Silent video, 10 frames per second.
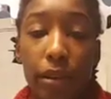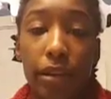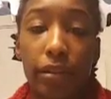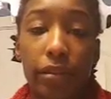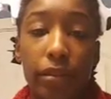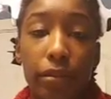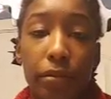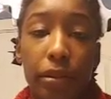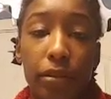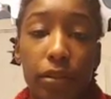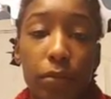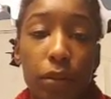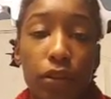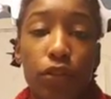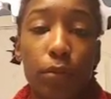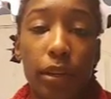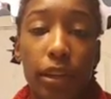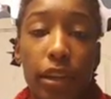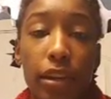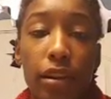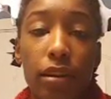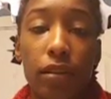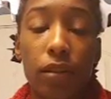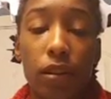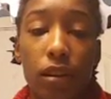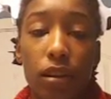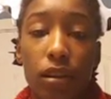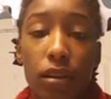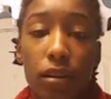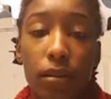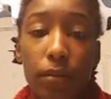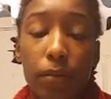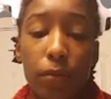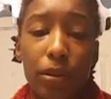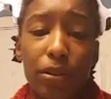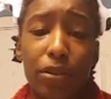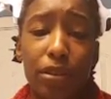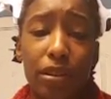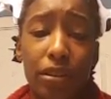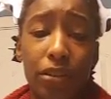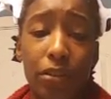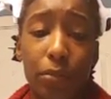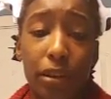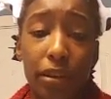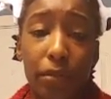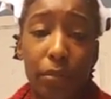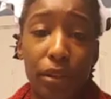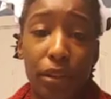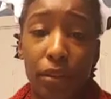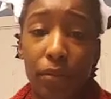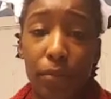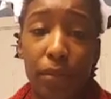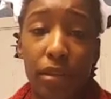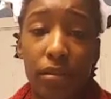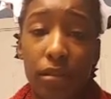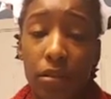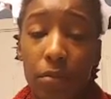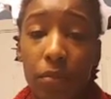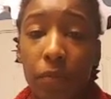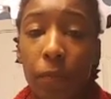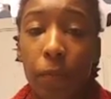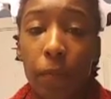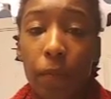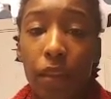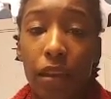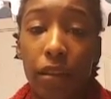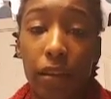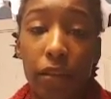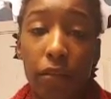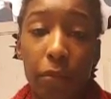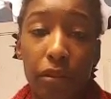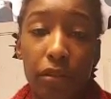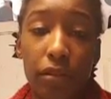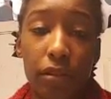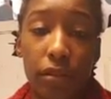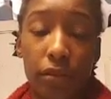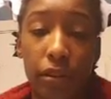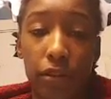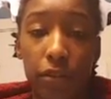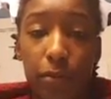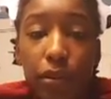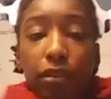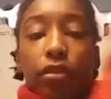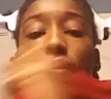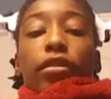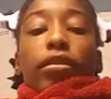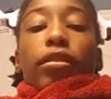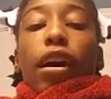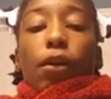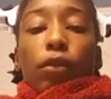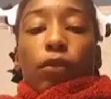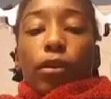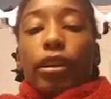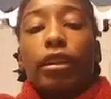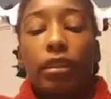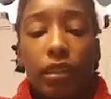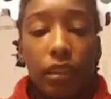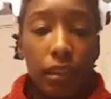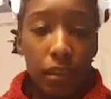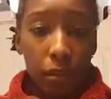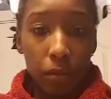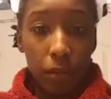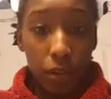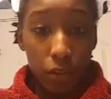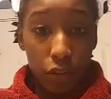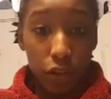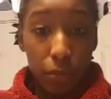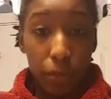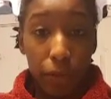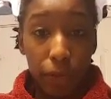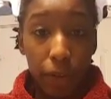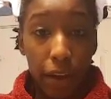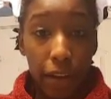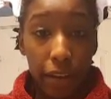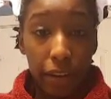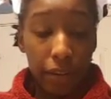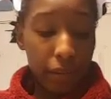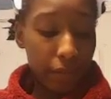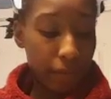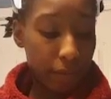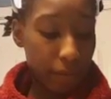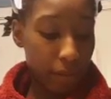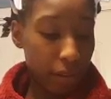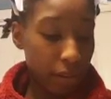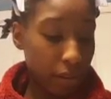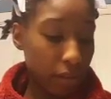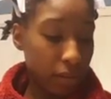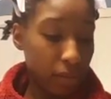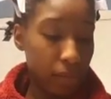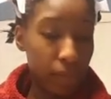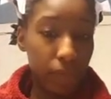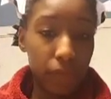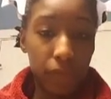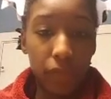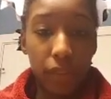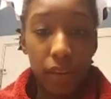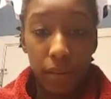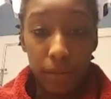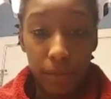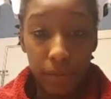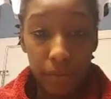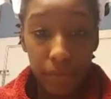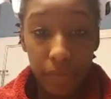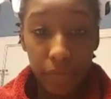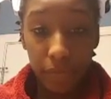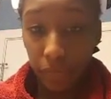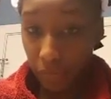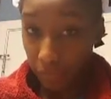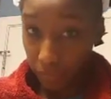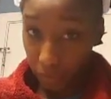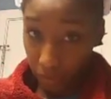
You don't need to let it stay in for more than 5 minutes. So I went ahead and rinsed that out, and now I'm about to apply the clay. Now, you should wear a shirt that you don't mind getting clay on.